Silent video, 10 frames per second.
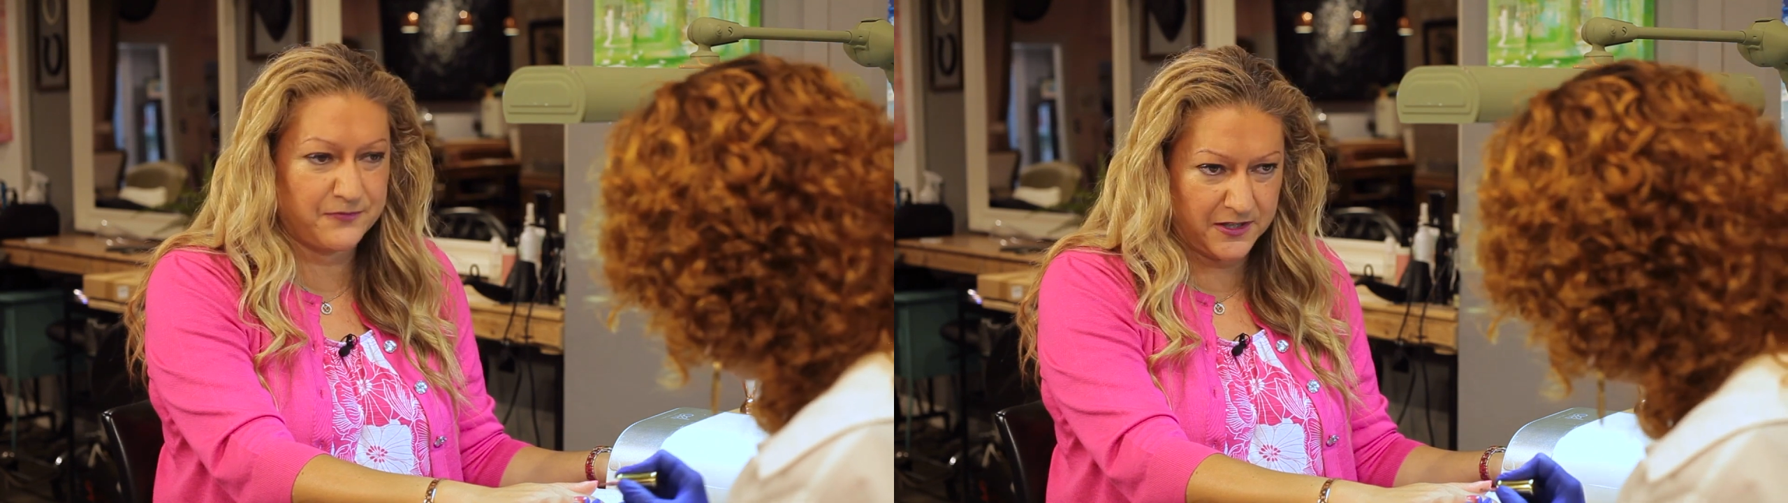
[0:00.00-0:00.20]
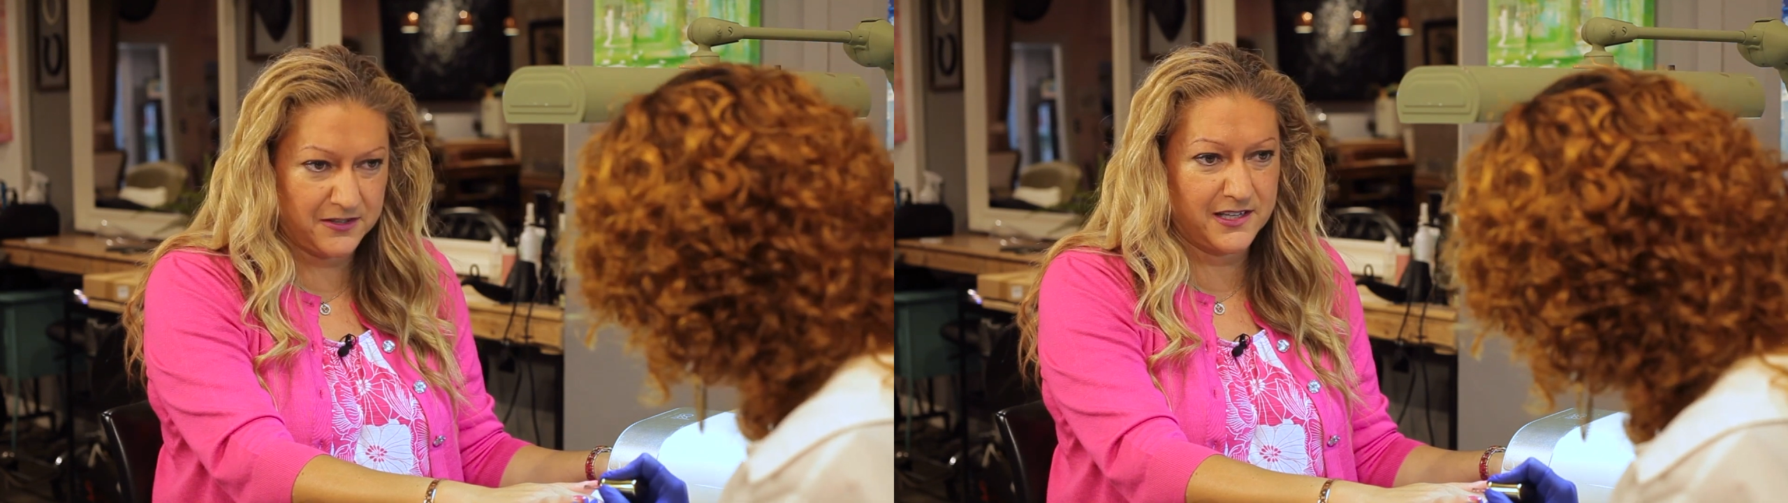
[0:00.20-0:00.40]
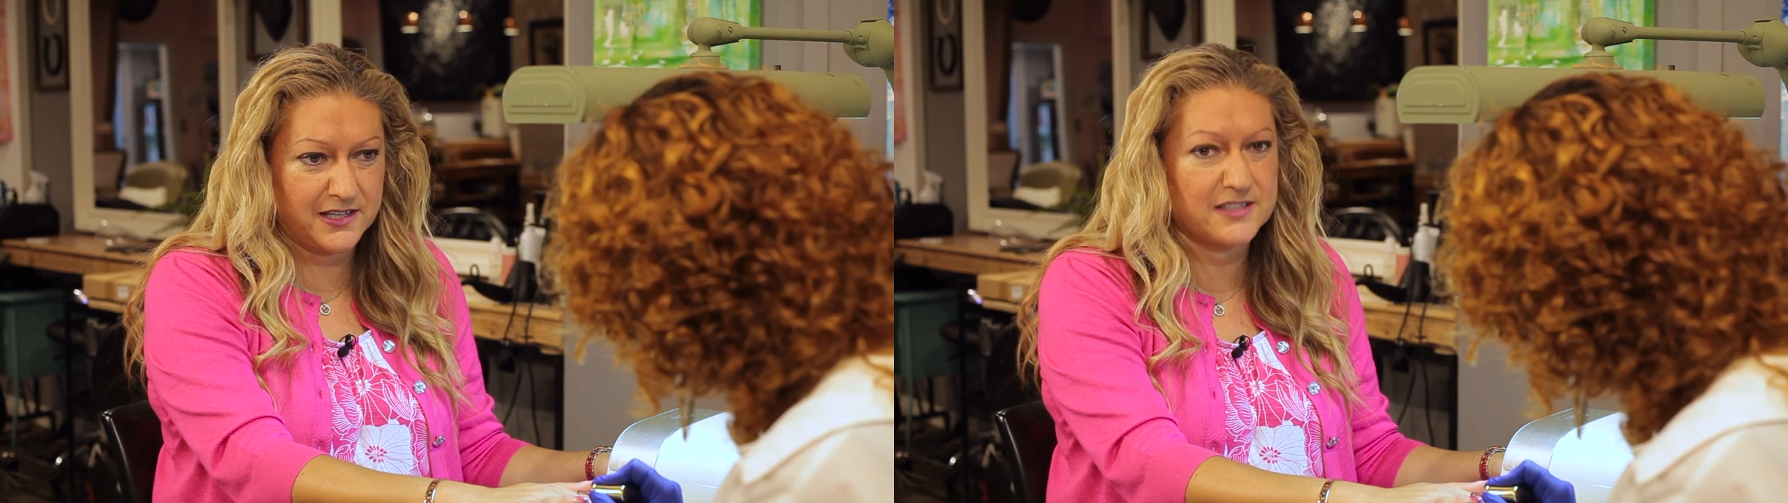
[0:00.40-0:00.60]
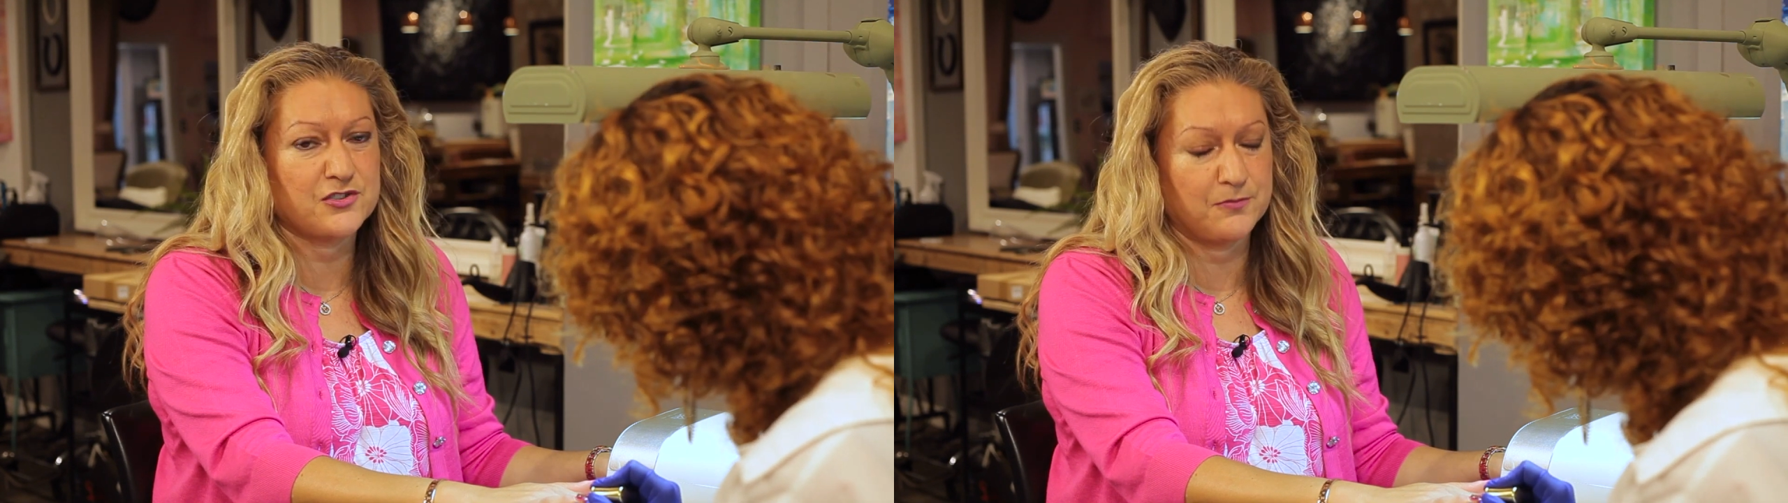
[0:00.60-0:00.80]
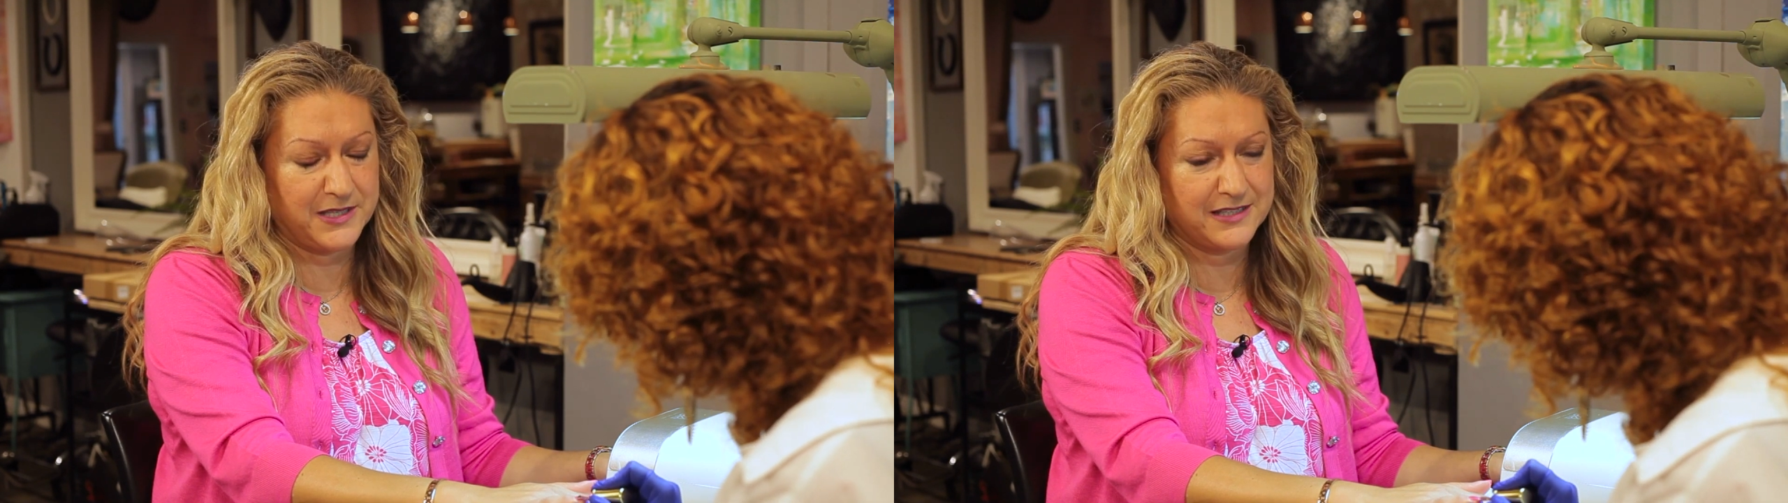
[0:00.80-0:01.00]
feeling is
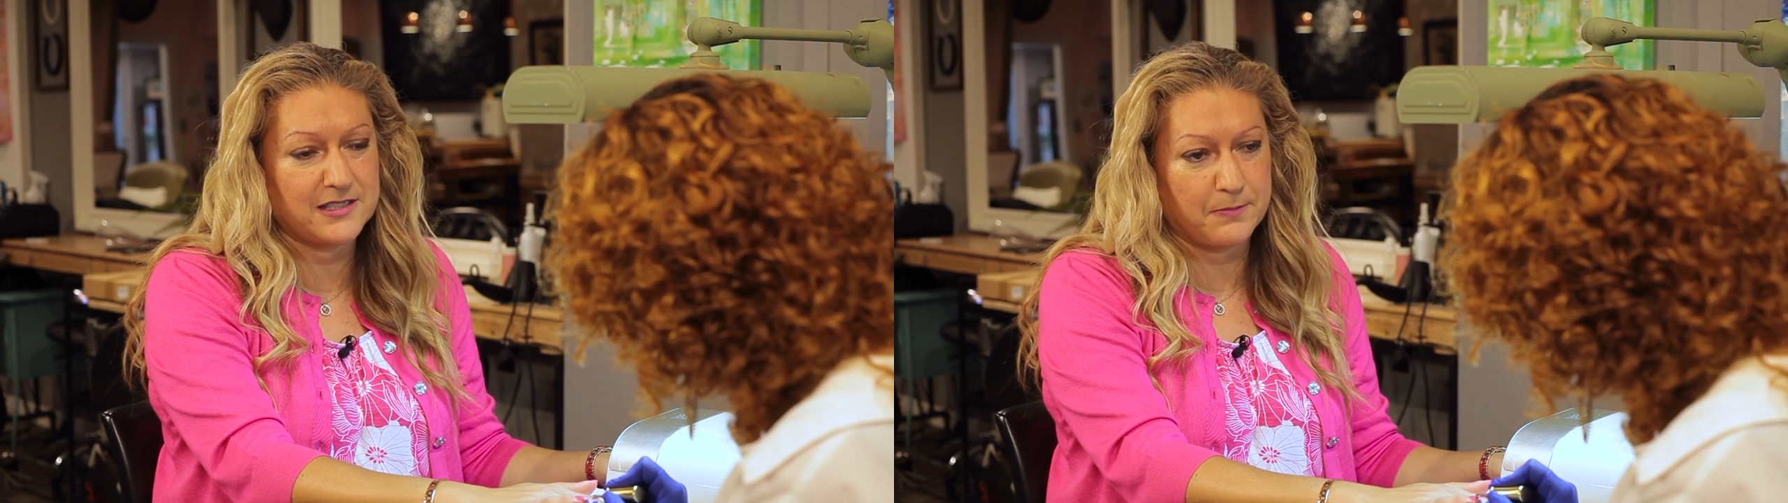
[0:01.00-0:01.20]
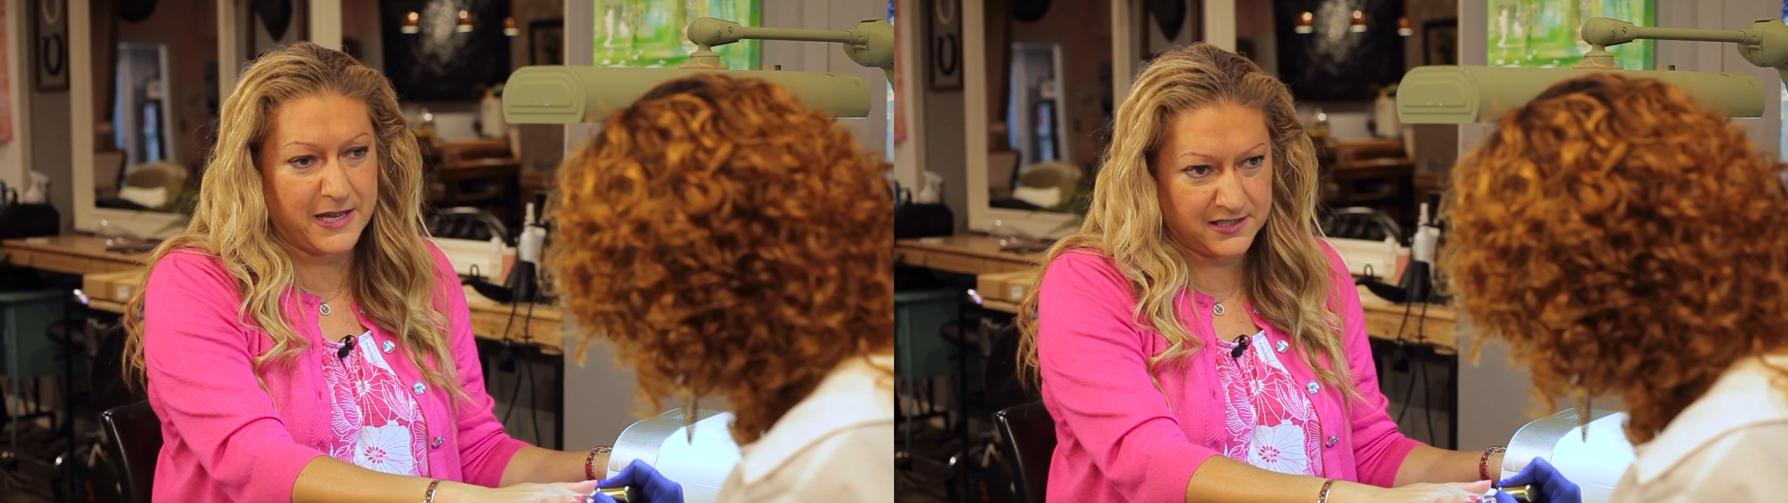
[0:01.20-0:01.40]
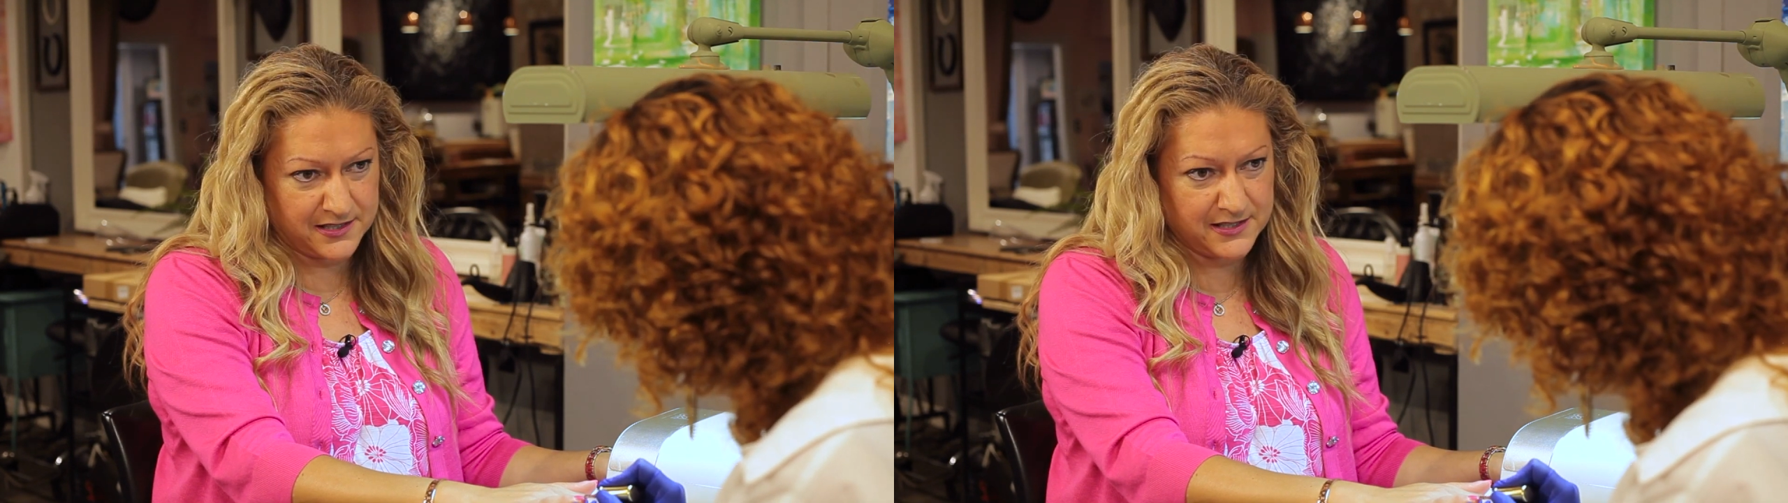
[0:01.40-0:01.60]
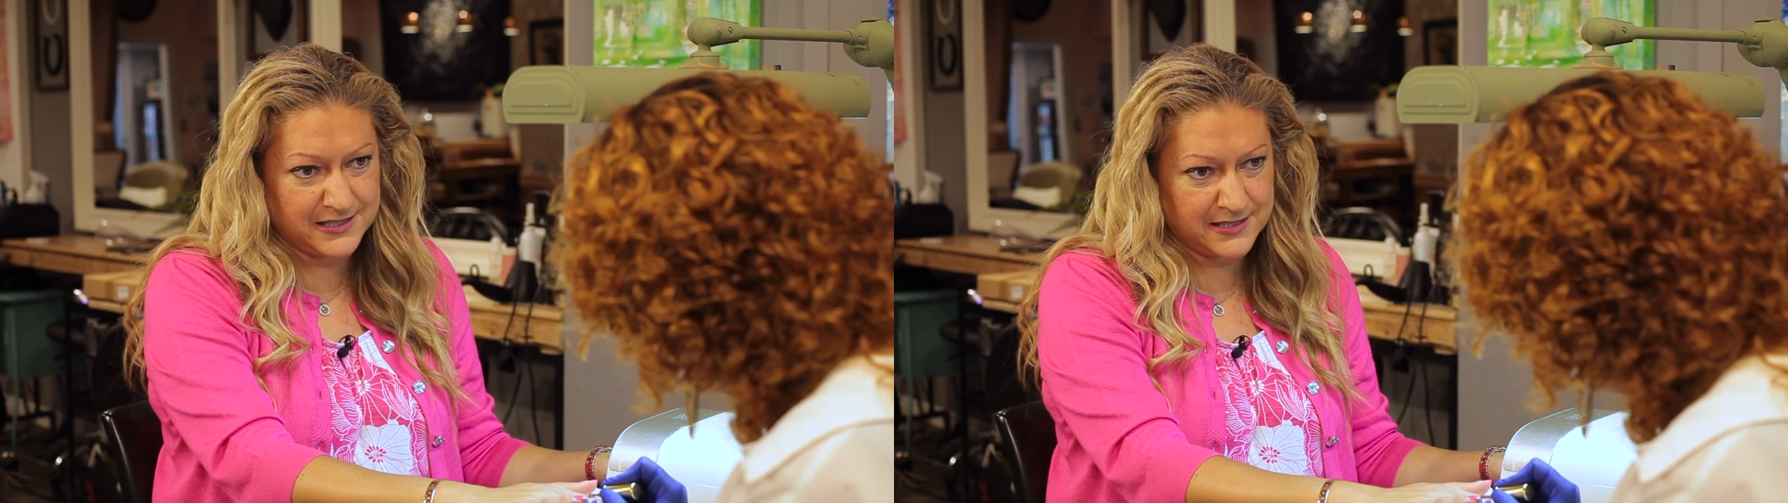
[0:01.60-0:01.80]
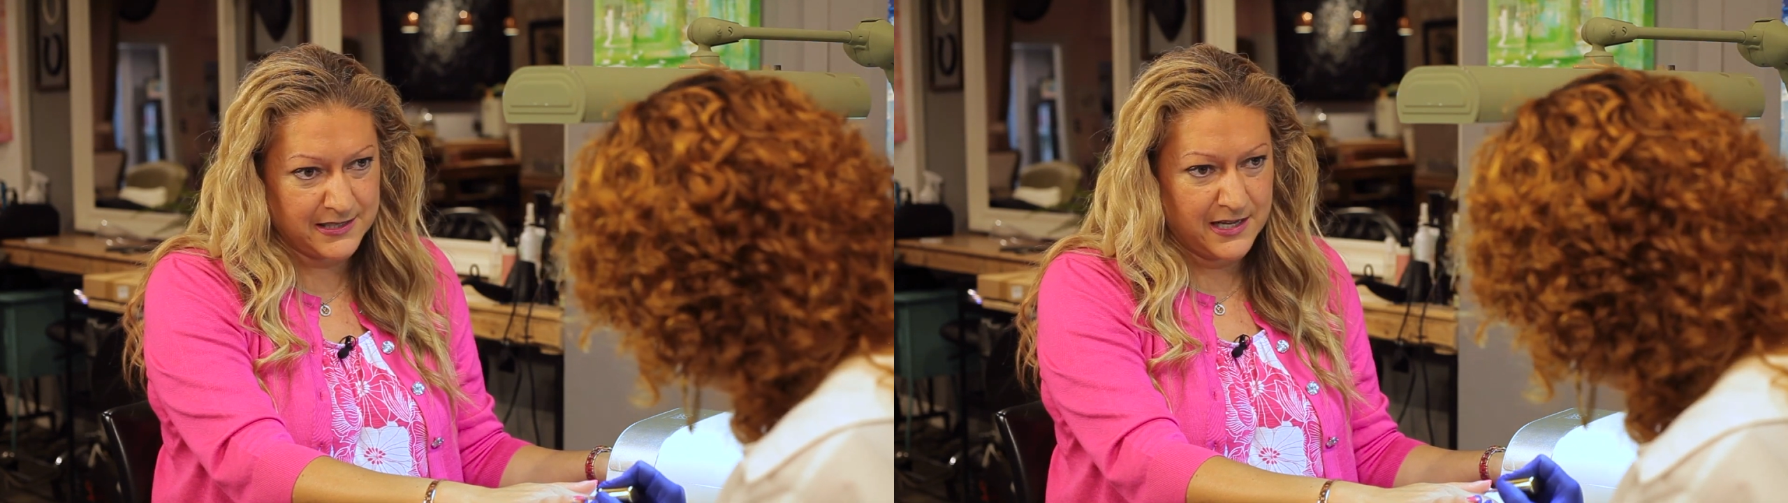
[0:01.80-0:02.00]
to be
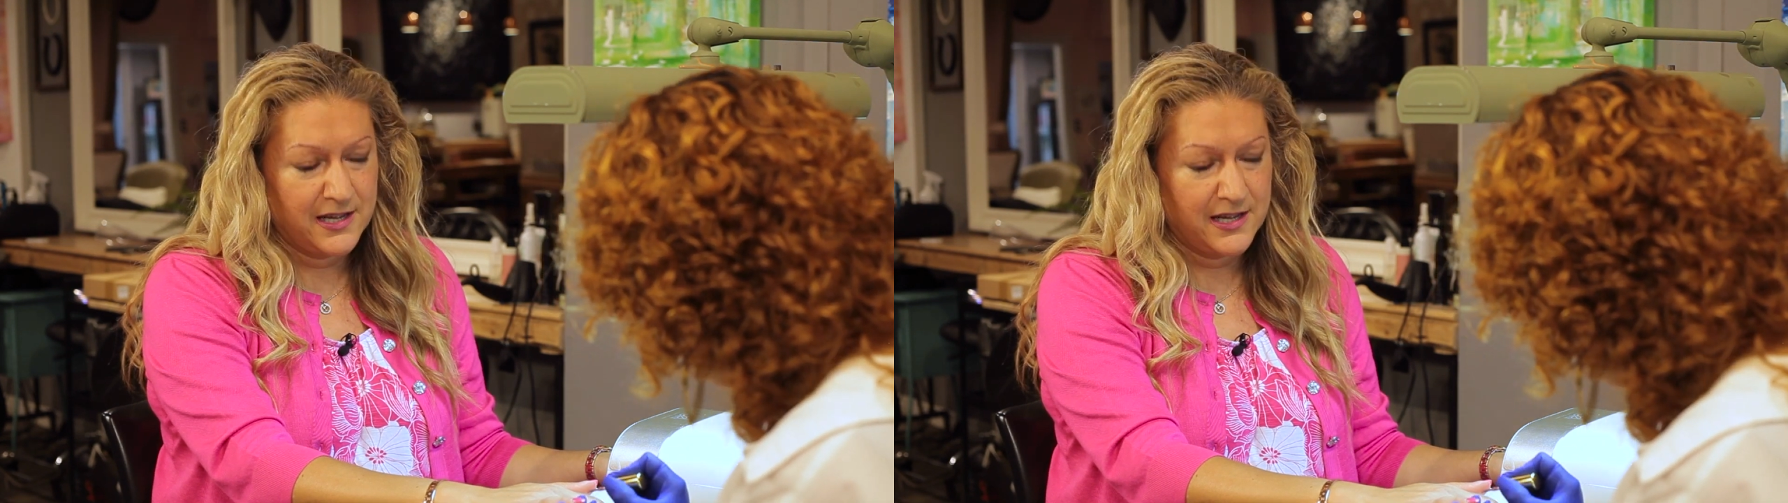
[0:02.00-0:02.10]
independent